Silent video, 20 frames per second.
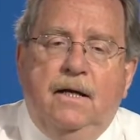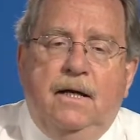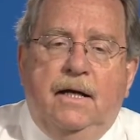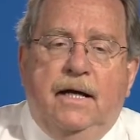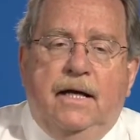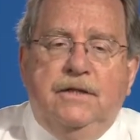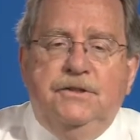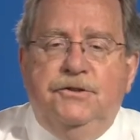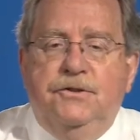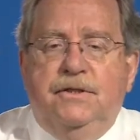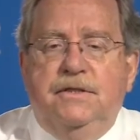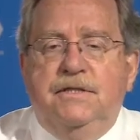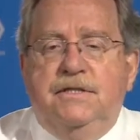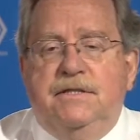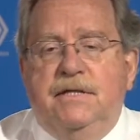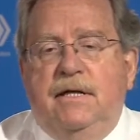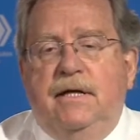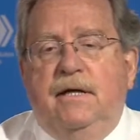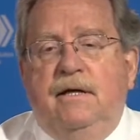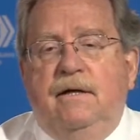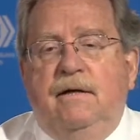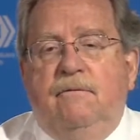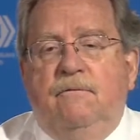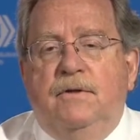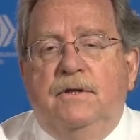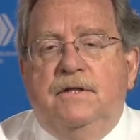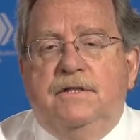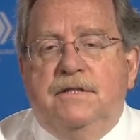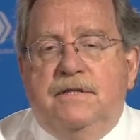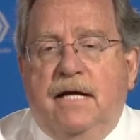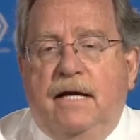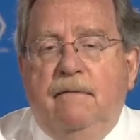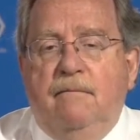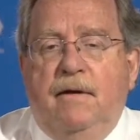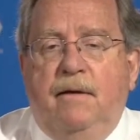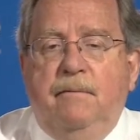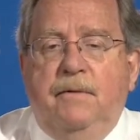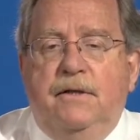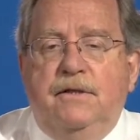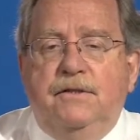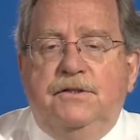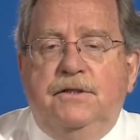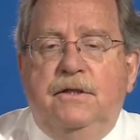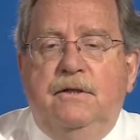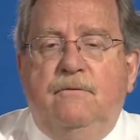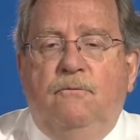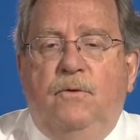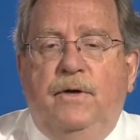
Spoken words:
As you can see, with the same immunogen,